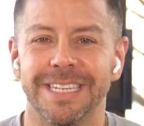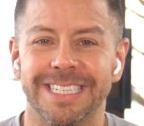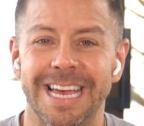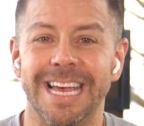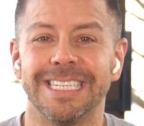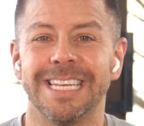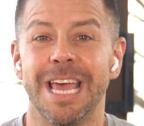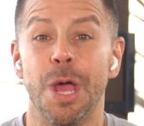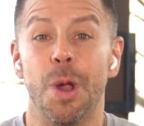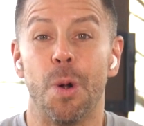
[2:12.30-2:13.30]
He says,
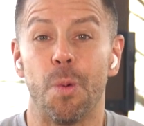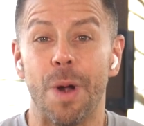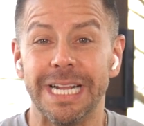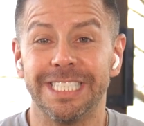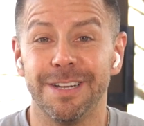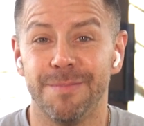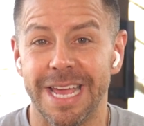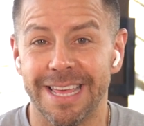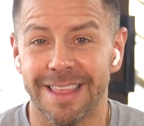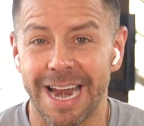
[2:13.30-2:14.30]
"Wretched
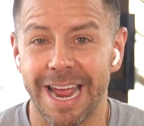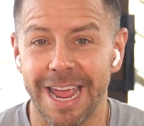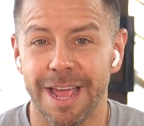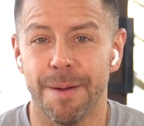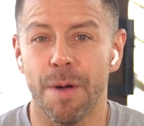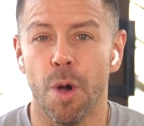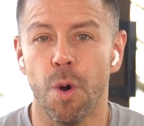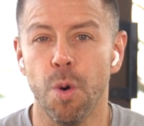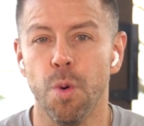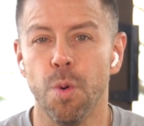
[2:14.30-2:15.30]
man that I am,
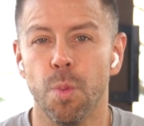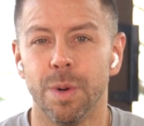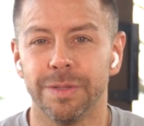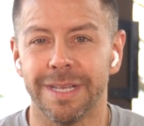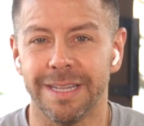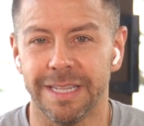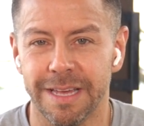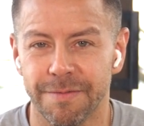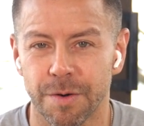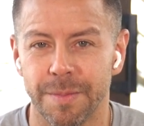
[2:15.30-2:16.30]
who will
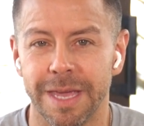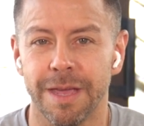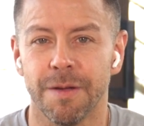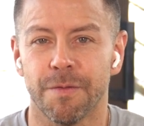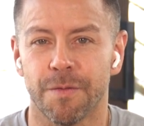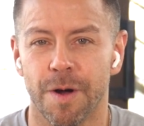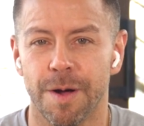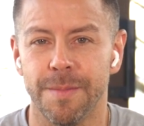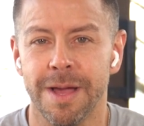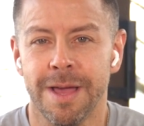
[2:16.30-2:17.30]
deliver me
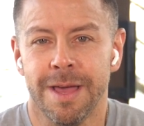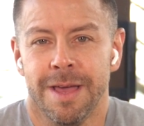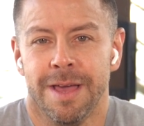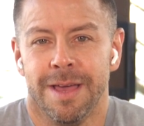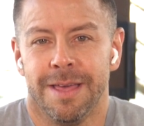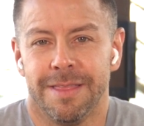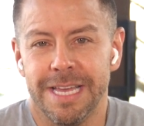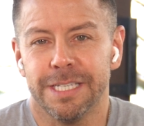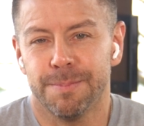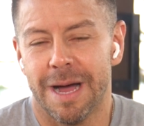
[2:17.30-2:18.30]
from
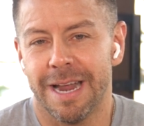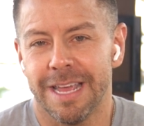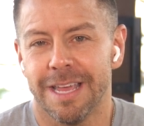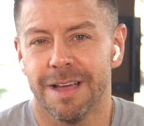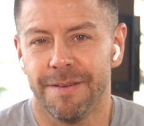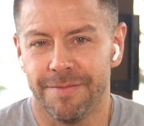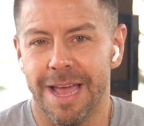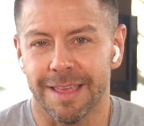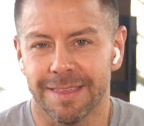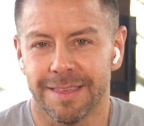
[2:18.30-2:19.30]
this body of
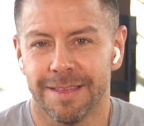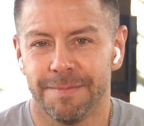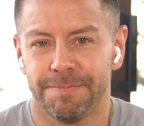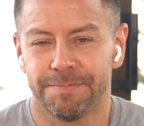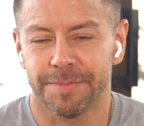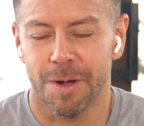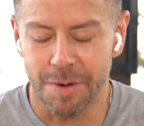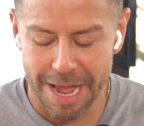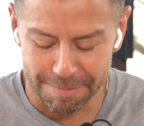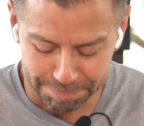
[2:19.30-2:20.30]
death?"
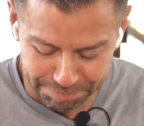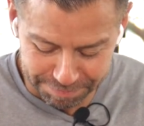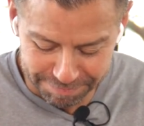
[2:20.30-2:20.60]
Okay,